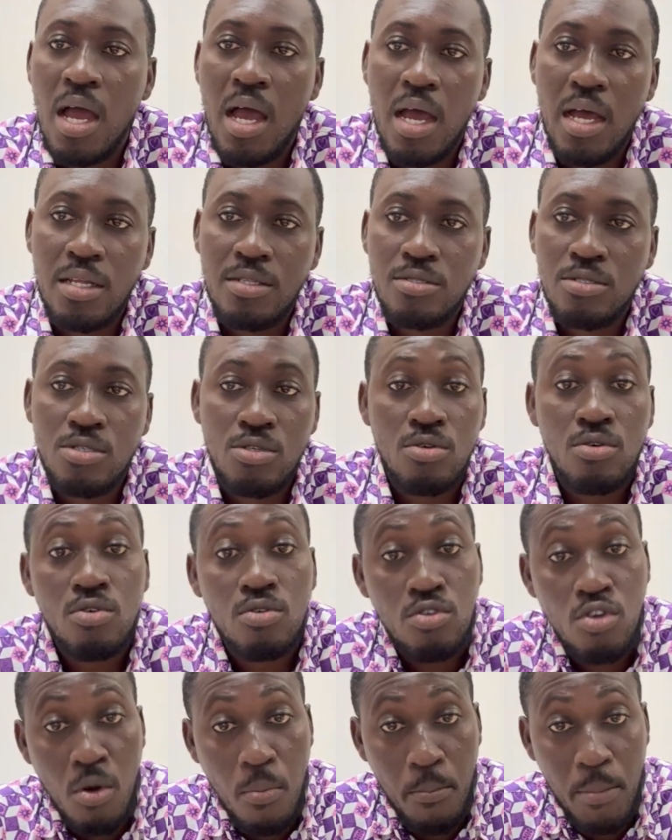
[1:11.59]
And so
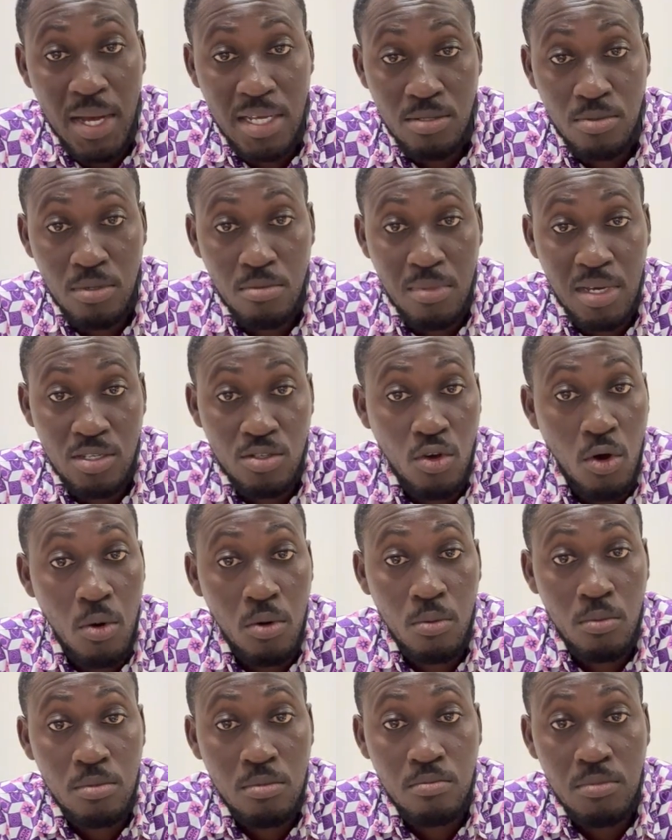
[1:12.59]
your passport must
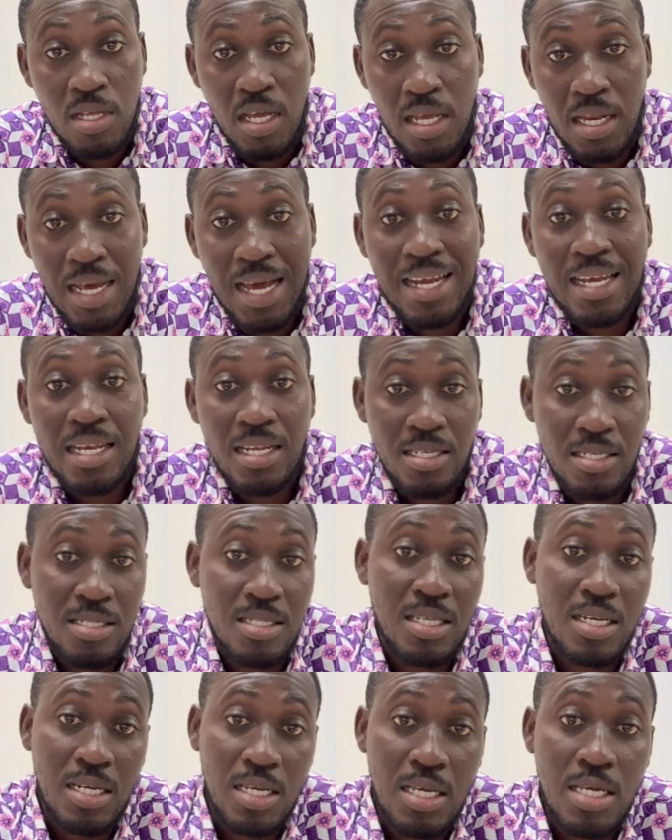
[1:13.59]
contain at least
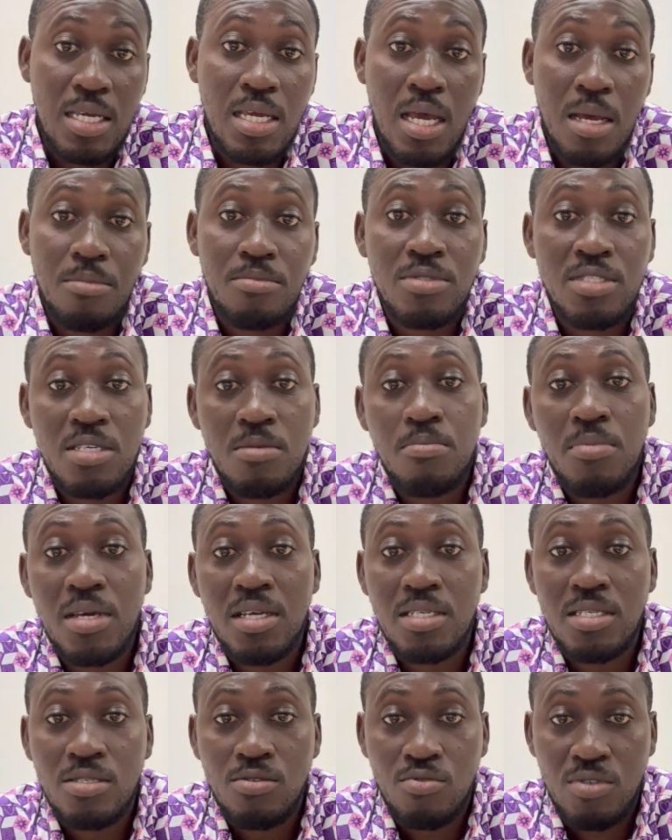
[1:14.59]
3 empty
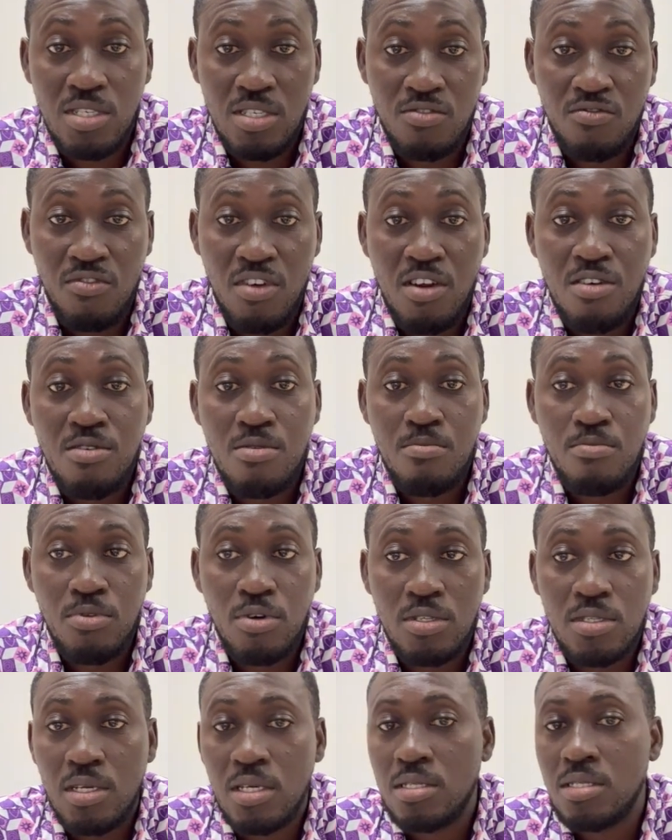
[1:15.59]
pages, which is very
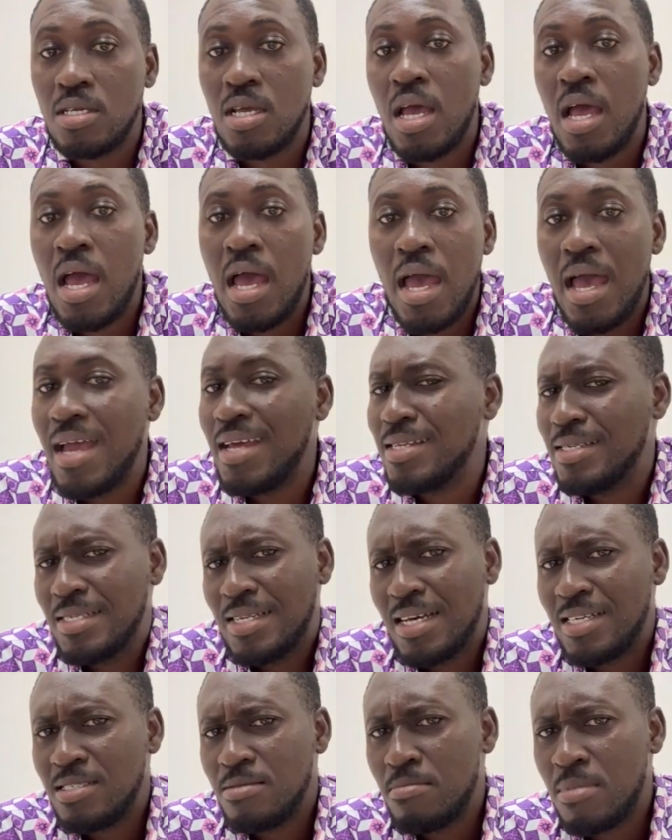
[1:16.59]
important. And it
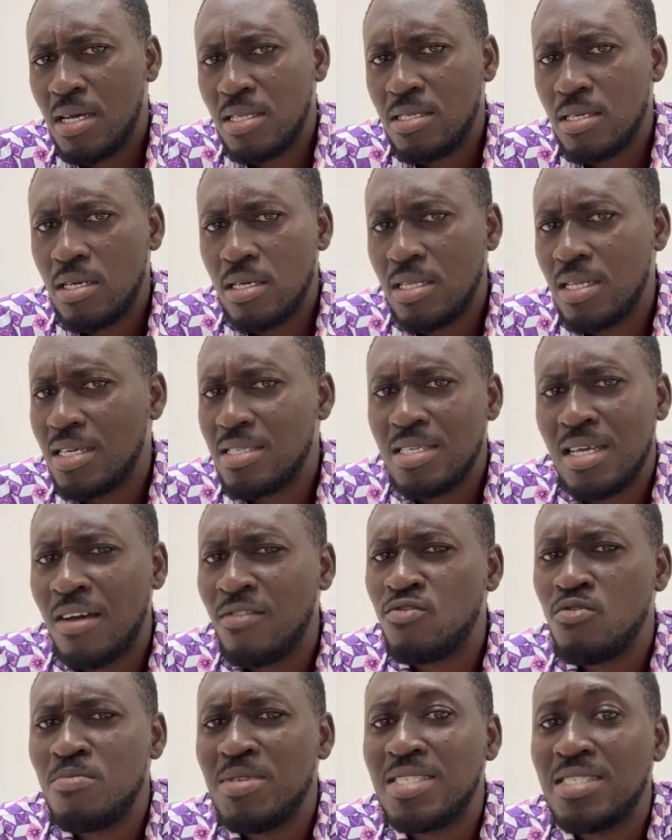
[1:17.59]
doesn't matter, it doesn't have
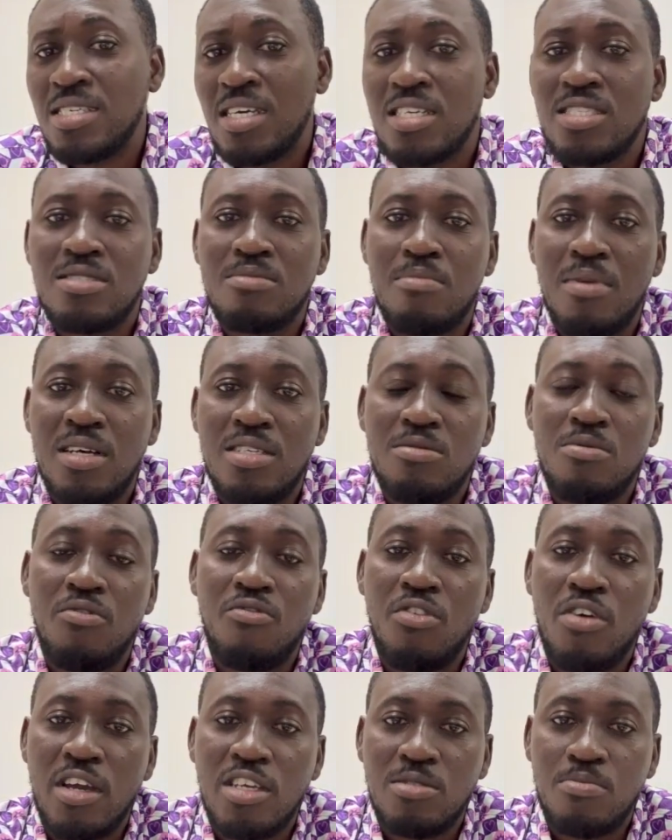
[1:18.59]
to be 6 months
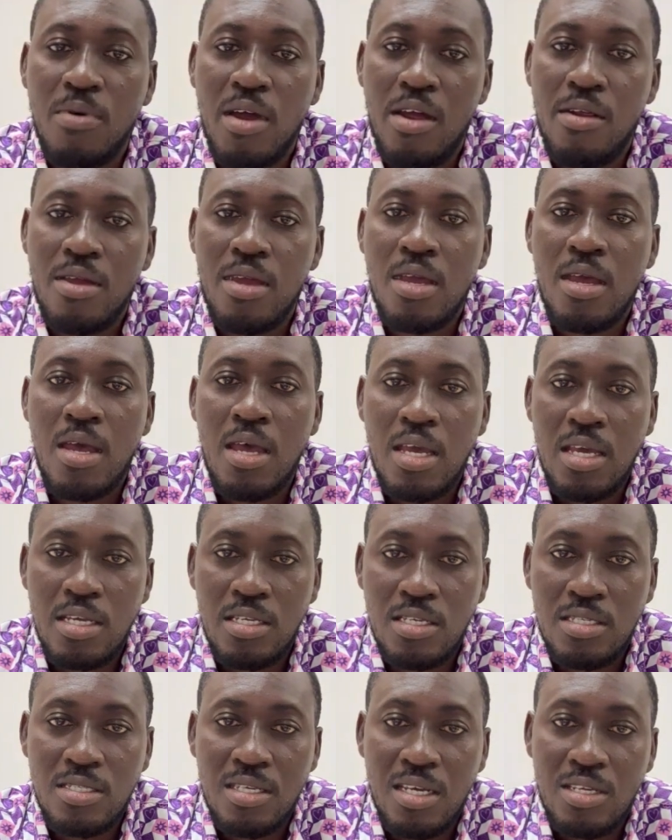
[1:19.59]
before expiry. It
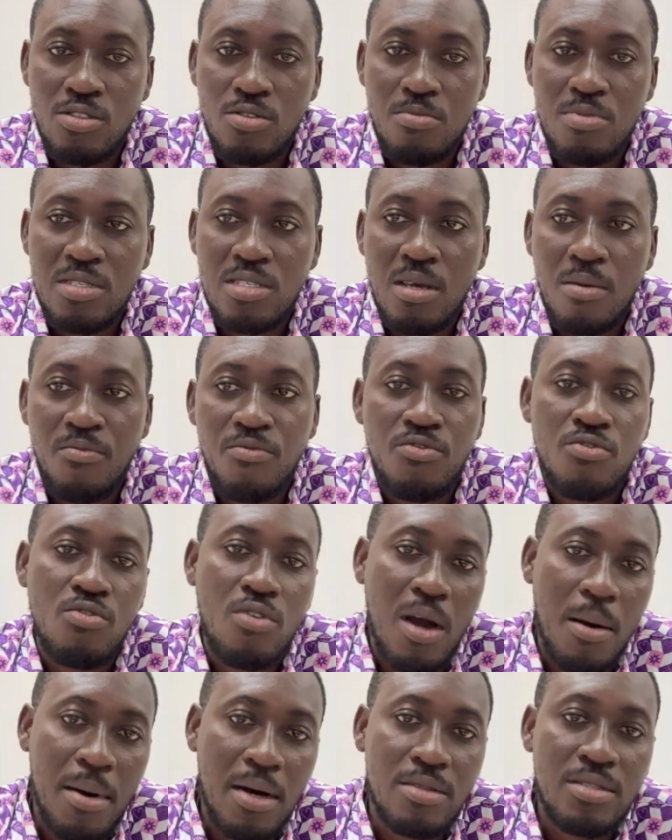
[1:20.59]
just has to be some few,
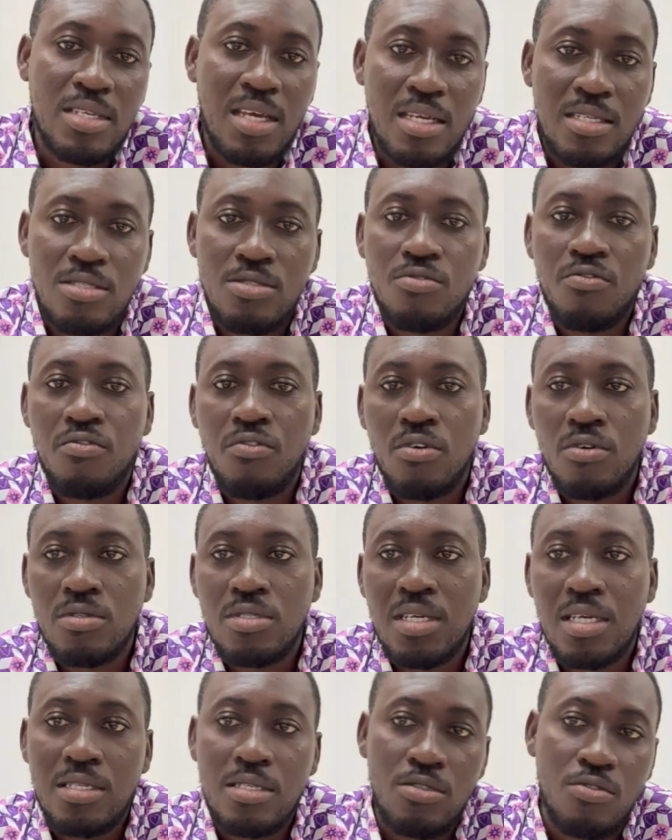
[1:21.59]
about 30 to
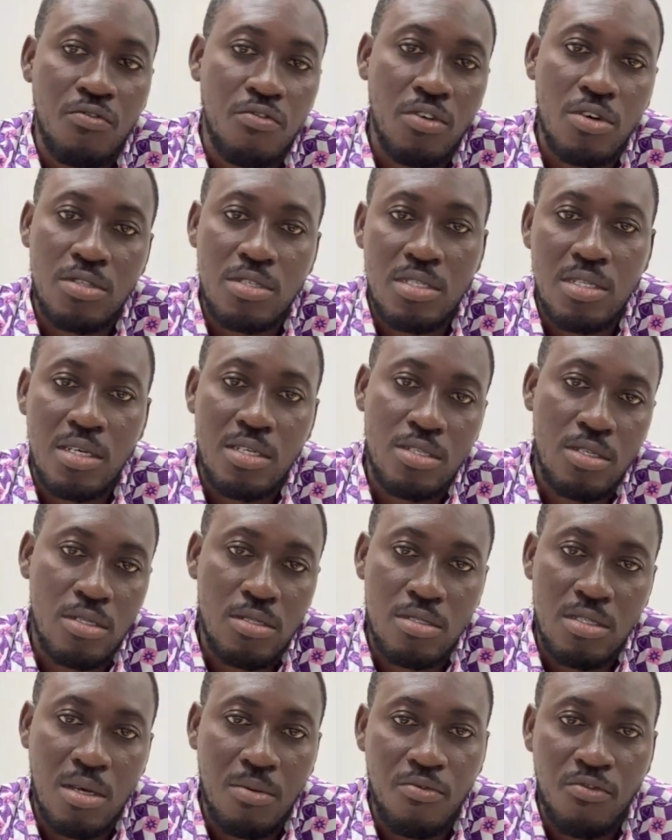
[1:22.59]
40 days and
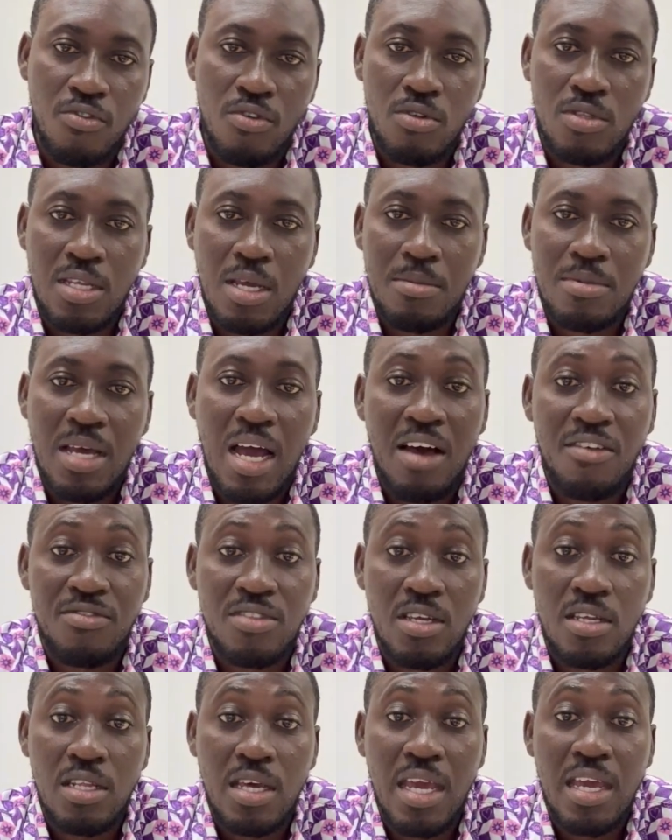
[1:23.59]
some short time
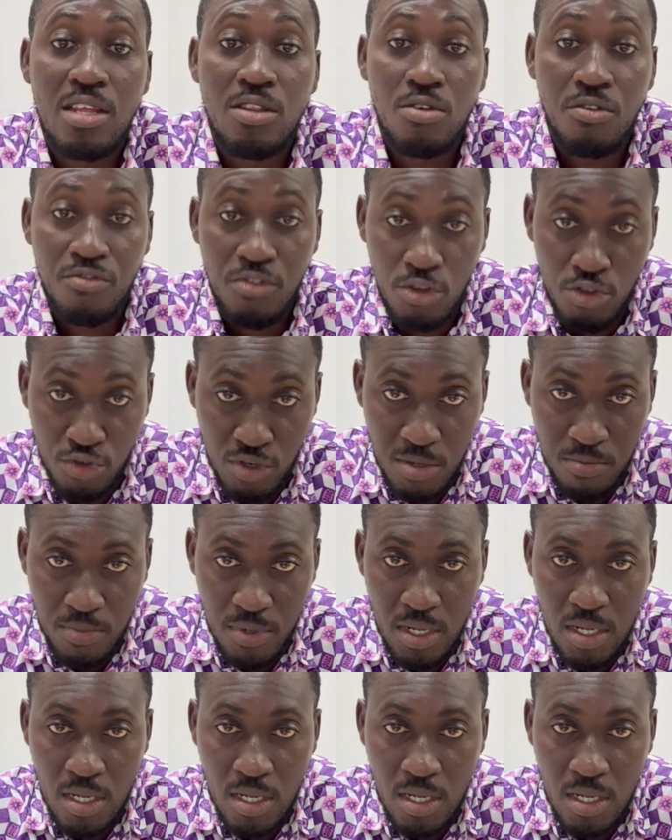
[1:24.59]
after the end of your trip.